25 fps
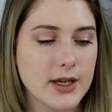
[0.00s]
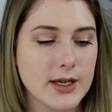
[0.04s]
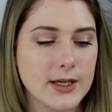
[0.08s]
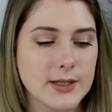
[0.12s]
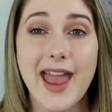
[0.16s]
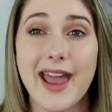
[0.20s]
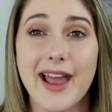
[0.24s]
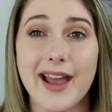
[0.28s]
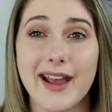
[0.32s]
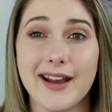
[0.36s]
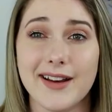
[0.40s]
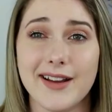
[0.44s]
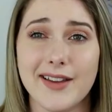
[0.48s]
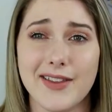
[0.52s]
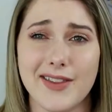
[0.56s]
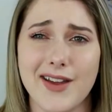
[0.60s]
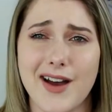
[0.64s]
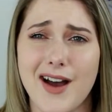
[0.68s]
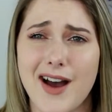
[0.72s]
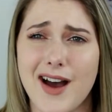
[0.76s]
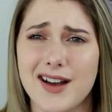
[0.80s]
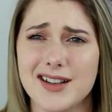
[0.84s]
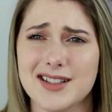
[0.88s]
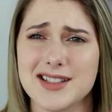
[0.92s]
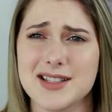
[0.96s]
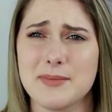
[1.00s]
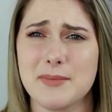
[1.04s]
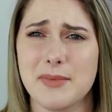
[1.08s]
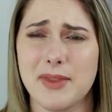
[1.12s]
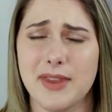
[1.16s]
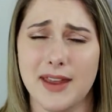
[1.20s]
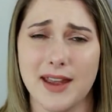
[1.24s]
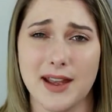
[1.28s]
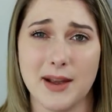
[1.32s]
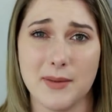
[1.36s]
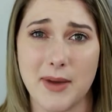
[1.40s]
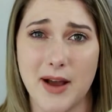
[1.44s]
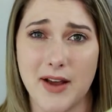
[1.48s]
And the awesome
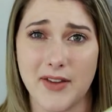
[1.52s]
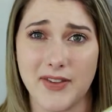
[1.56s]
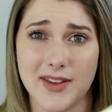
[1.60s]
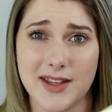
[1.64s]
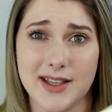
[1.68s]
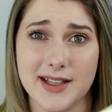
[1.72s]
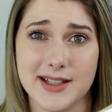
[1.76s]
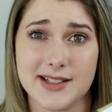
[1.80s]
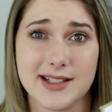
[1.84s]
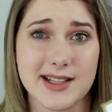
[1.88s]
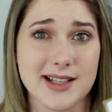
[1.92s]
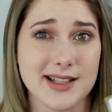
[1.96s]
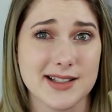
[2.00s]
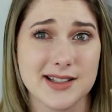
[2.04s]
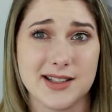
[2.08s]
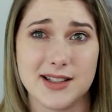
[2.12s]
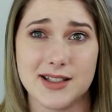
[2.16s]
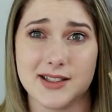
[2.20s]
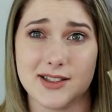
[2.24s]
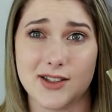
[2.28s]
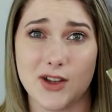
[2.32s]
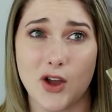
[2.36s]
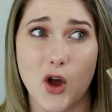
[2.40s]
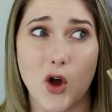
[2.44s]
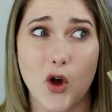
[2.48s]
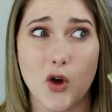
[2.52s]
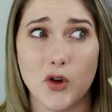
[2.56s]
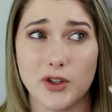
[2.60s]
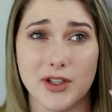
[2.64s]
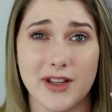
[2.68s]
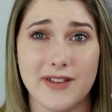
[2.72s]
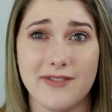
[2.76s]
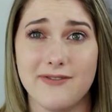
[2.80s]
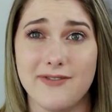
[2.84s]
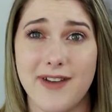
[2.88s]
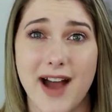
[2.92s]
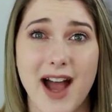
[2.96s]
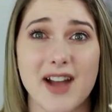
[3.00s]
thing about this is it's
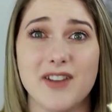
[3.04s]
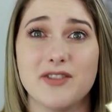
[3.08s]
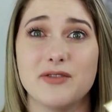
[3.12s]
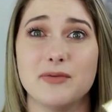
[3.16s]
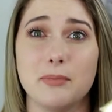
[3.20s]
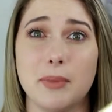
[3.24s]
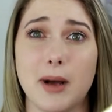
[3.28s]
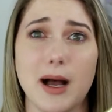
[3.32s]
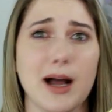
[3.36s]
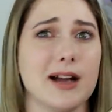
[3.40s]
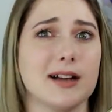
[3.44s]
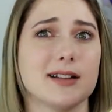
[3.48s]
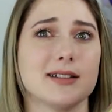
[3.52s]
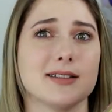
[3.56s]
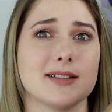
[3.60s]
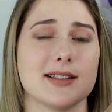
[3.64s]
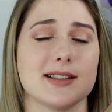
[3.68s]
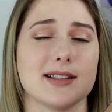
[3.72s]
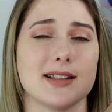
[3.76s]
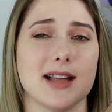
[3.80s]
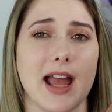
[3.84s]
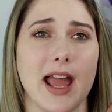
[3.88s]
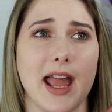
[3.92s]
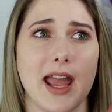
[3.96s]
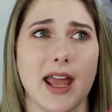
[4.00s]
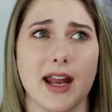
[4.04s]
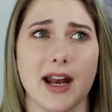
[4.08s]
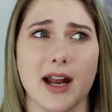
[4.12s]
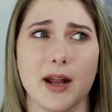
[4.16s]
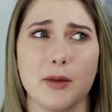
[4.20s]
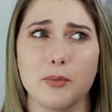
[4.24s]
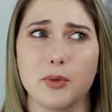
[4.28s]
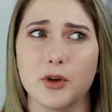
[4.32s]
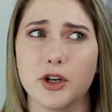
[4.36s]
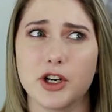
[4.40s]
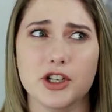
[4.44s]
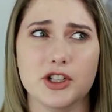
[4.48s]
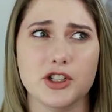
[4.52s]
only $5 and I'm
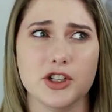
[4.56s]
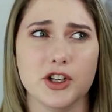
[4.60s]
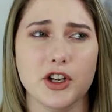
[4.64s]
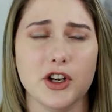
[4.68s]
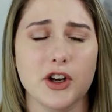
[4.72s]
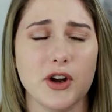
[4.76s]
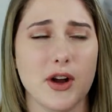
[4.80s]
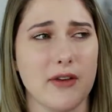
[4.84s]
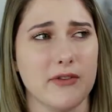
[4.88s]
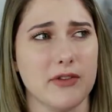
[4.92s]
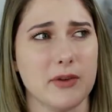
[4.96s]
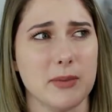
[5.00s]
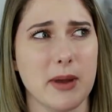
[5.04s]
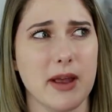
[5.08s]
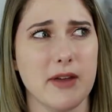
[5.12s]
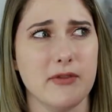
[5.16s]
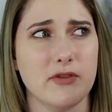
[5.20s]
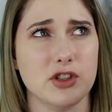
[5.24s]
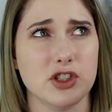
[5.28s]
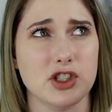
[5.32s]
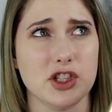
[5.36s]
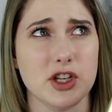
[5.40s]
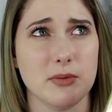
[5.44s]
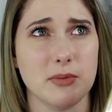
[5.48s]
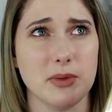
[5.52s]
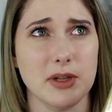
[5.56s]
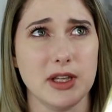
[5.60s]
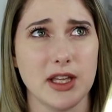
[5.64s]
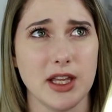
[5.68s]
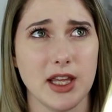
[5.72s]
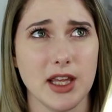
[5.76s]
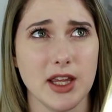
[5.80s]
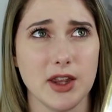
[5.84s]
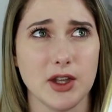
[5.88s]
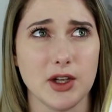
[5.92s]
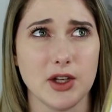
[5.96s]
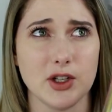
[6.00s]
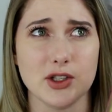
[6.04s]
pretty sure you don't have to pay for shipping
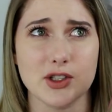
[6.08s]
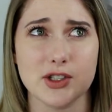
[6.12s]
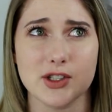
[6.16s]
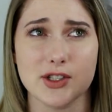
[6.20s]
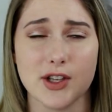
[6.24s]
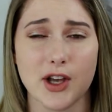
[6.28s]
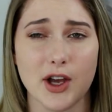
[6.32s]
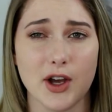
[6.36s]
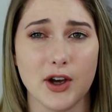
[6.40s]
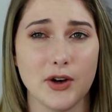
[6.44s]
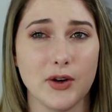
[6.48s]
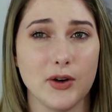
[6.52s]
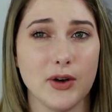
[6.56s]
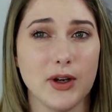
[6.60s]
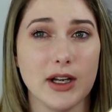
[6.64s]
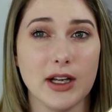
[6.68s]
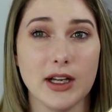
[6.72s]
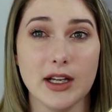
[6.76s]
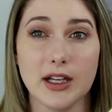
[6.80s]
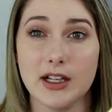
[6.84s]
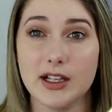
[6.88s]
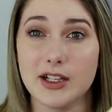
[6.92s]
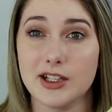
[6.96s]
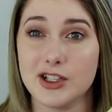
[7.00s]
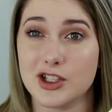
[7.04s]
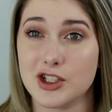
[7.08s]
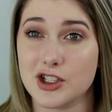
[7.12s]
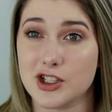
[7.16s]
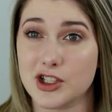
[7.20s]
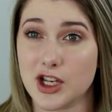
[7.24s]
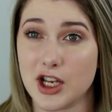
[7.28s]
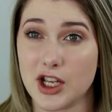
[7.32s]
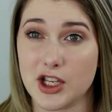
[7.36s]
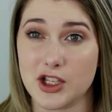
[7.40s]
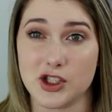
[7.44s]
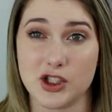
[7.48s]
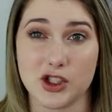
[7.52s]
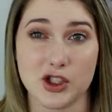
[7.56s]
either. So just
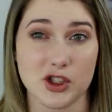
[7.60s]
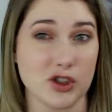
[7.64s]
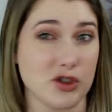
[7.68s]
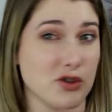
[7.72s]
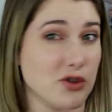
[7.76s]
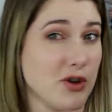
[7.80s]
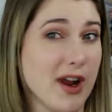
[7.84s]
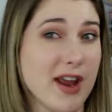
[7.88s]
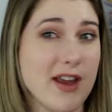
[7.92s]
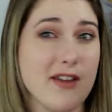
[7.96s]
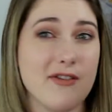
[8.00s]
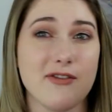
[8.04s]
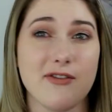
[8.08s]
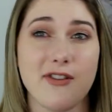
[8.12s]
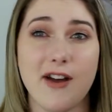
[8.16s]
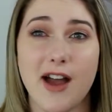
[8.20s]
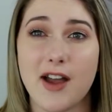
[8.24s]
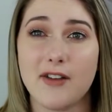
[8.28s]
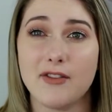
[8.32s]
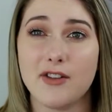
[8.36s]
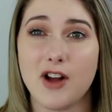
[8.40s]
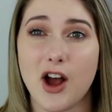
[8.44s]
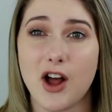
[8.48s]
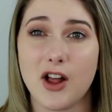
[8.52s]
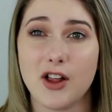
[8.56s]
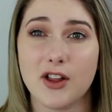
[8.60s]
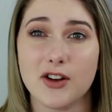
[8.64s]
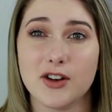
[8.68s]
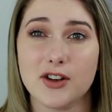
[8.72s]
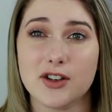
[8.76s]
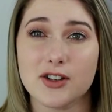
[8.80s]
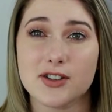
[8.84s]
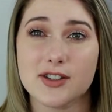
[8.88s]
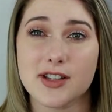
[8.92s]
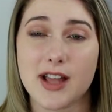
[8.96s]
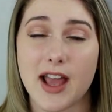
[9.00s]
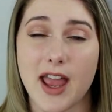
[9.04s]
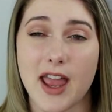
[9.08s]
a straight
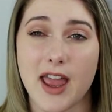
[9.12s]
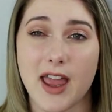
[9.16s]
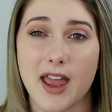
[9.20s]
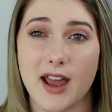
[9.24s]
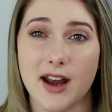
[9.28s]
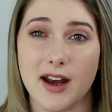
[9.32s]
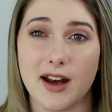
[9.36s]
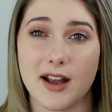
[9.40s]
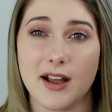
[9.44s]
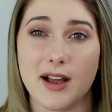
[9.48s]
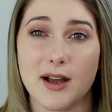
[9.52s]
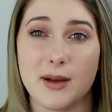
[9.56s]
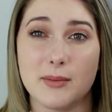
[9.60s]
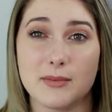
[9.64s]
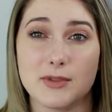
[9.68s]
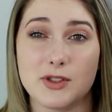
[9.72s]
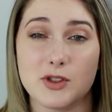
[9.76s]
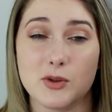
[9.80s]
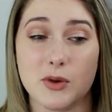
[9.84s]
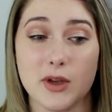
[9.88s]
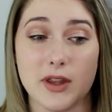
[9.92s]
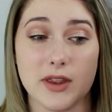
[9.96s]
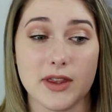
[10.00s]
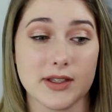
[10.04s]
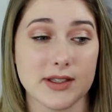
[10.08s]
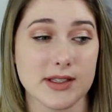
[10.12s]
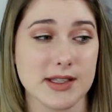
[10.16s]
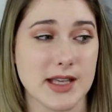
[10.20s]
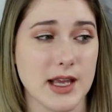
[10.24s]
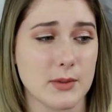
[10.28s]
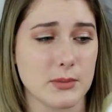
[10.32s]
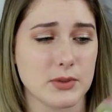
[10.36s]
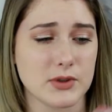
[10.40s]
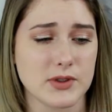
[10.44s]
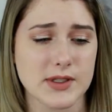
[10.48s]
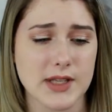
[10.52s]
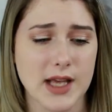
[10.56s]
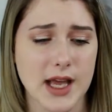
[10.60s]
$5, and it comes with
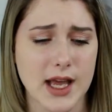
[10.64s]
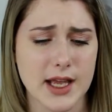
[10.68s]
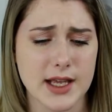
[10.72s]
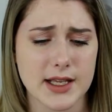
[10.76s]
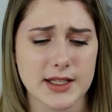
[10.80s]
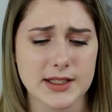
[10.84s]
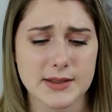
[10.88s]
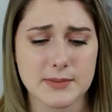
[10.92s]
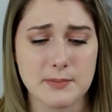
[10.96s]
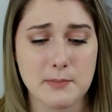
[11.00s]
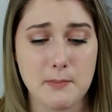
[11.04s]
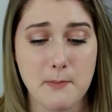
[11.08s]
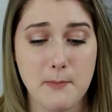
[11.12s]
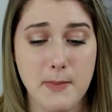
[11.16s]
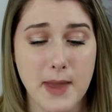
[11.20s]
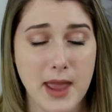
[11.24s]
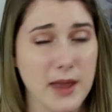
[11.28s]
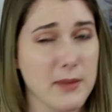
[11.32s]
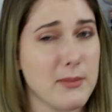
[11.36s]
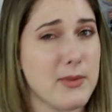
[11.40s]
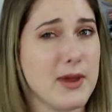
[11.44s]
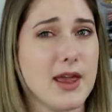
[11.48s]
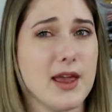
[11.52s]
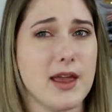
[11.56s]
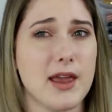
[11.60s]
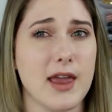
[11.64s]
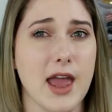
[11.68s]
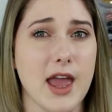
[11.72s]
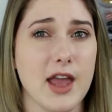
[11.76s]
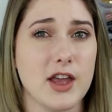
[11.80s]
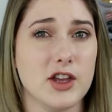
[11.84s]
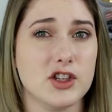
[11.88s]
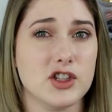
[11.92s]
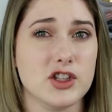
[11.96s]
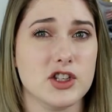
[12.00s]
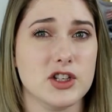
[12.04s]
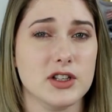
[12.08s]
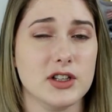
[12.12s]
sample size, maybe
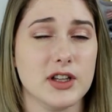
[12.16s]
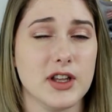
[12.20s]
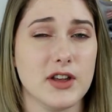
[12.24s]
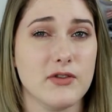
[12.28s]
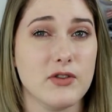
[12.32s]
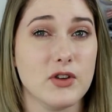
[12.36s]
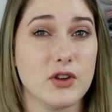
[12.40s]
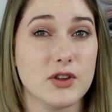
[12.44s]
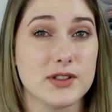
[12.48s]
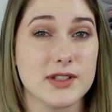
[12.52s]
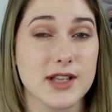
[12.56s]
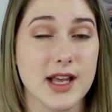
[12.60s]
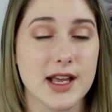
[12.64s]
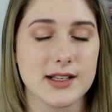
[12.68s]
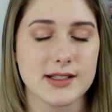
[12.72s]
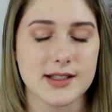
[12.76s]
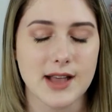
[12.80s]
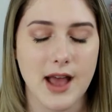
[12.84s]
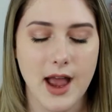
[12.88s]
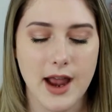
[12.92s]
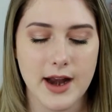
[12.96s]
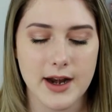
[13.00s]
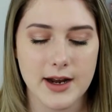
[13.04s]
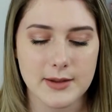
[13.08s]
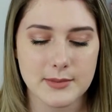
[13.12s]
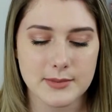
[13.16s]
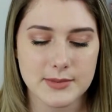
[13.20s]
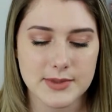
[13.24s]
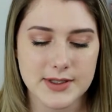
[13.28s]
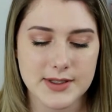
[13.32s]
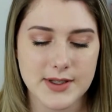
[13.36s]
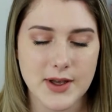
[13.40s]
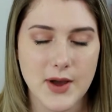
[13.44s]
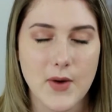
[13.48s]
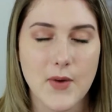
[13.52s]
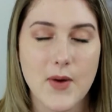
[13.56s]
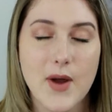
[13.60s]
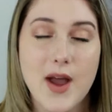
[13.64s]
occasionally full size items.
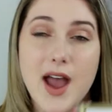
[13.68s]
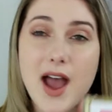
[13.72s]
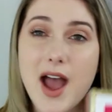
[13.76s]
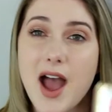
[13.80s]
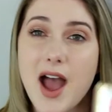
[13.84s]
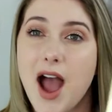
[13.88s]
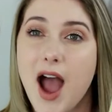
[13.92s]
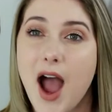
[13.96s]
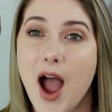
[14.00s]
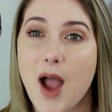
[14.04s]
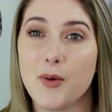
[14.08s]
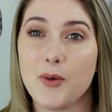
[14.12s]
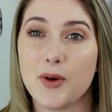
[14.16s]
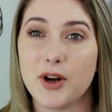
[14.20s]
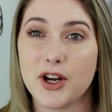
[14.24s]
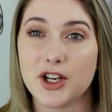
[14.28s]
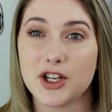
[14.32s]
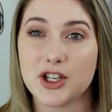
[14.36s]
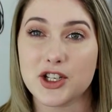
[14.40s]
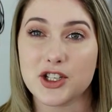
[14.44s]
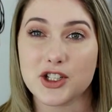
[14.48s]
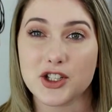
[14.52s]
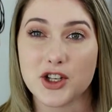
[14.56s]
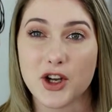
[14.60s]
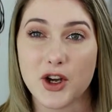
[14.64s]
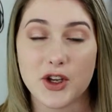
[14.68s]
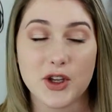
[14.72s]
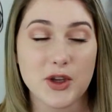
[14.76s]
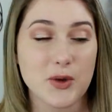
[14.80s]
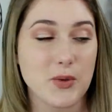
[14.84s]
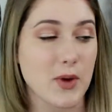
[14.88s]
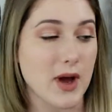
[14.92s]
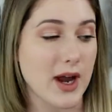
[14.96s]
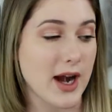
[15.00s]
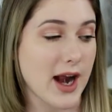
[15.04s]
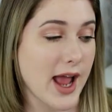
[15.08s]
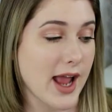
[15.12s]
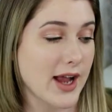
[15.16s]
So I wanted to show you
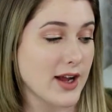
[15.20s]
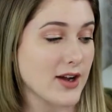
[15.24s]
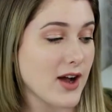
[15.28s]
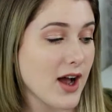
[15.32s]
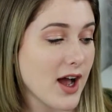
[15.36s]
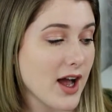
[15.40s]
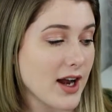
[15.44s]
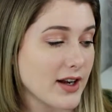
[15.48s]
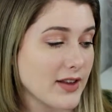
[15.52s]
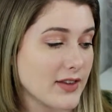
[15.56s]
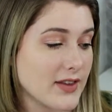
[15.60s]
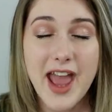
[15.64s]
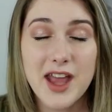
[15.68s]
what I got.